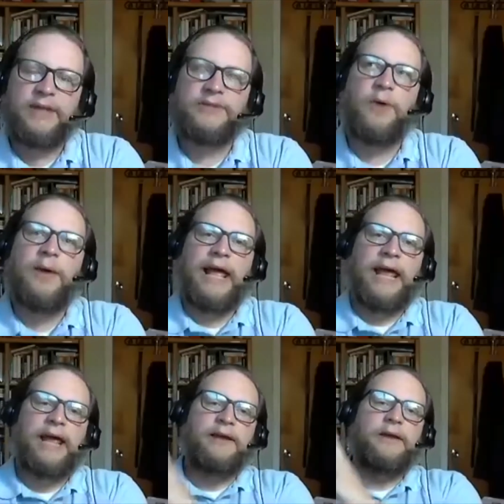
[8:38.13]
So
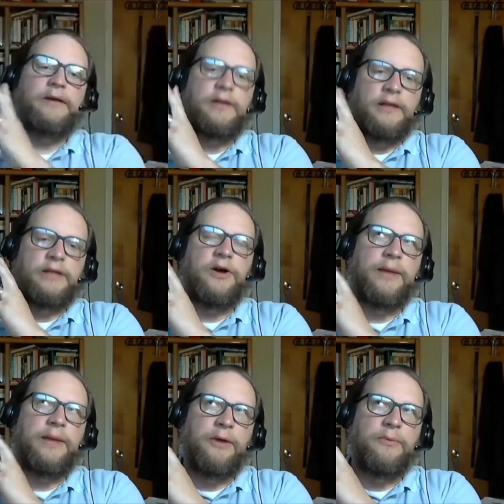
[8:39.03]
in talk
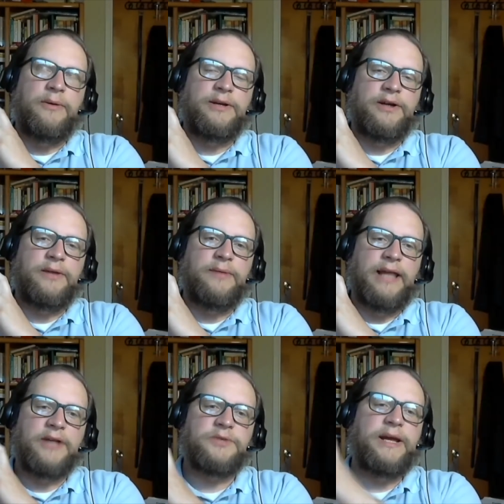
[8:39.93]
about where we talked about
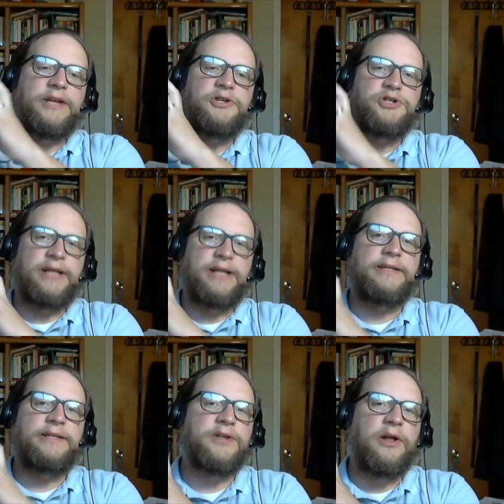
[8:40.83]
last week, Genesis
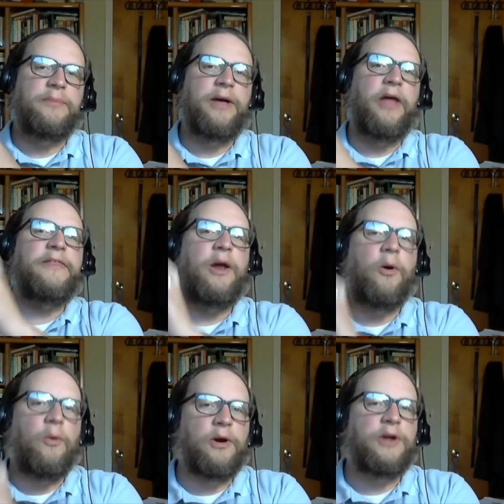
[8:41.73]
is all about the
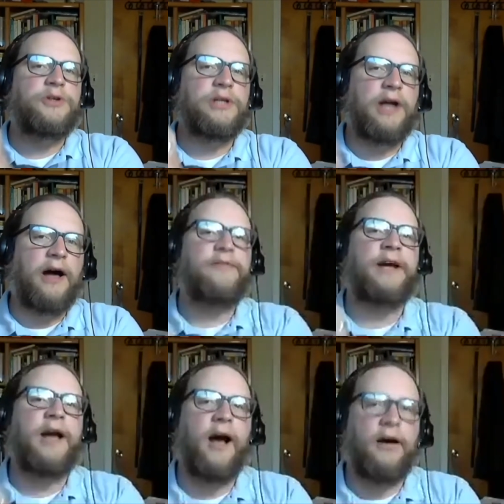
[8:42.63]
origin of the
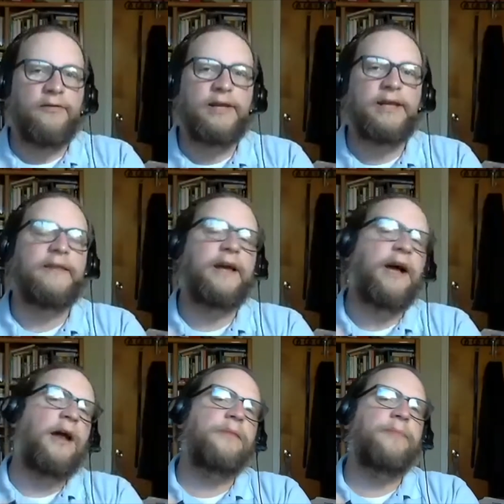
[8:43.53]
covenant that
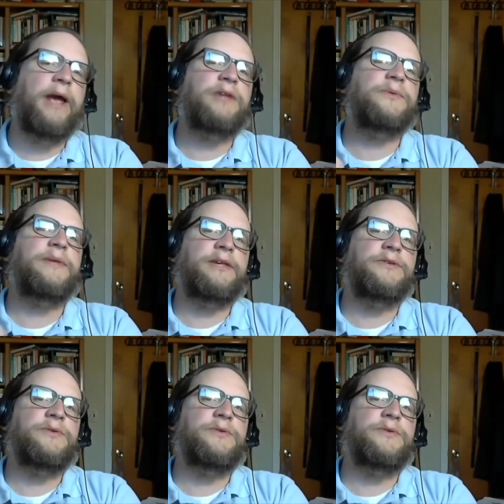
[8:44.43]
God makes with Israel.